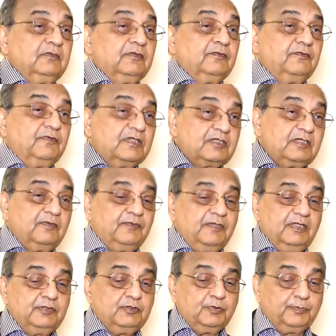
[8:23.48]
First of
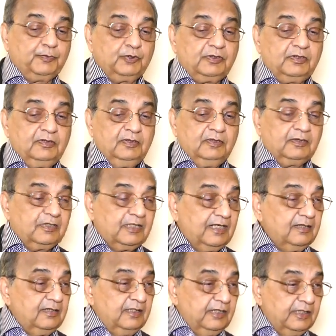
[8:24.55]
all, you put
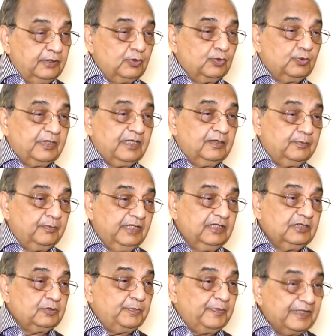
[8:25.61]
8 to 10
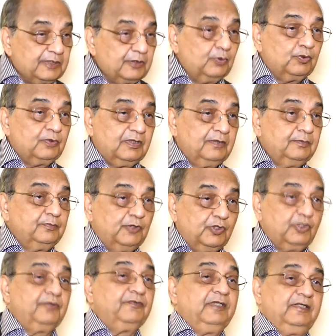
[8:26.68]
mils per kilogram
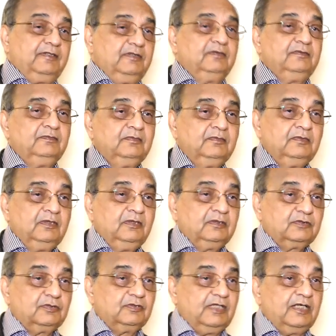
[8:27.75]
body weight.
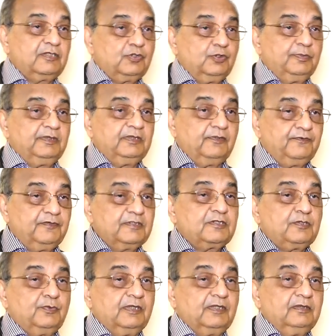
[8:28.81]
So that should be the
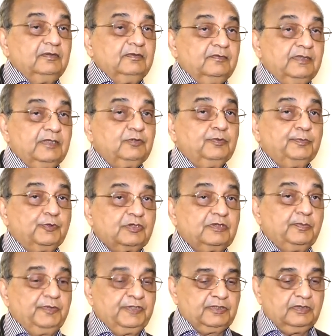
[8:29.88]
first one when you put
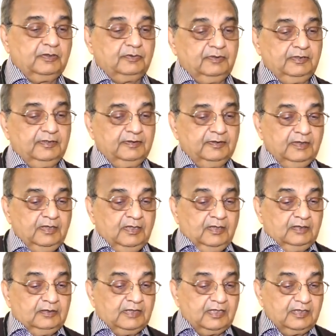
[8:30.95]
the patient on there.
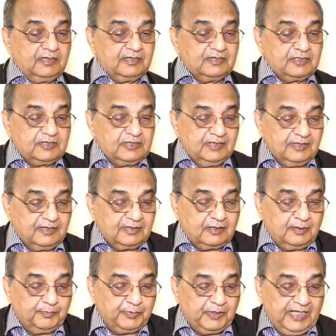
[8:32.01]
Then consider
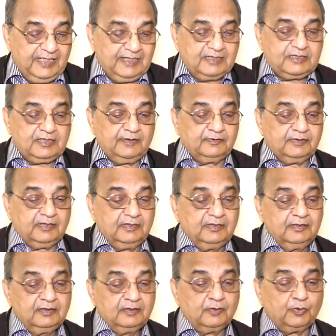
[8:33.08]
compliance of the
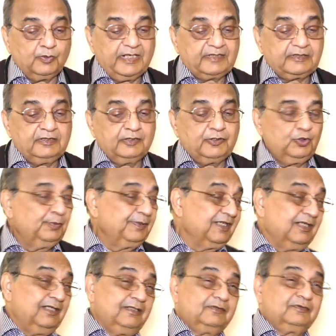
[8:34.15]
connected
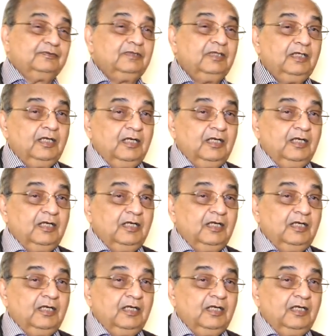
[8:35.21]
tubing also.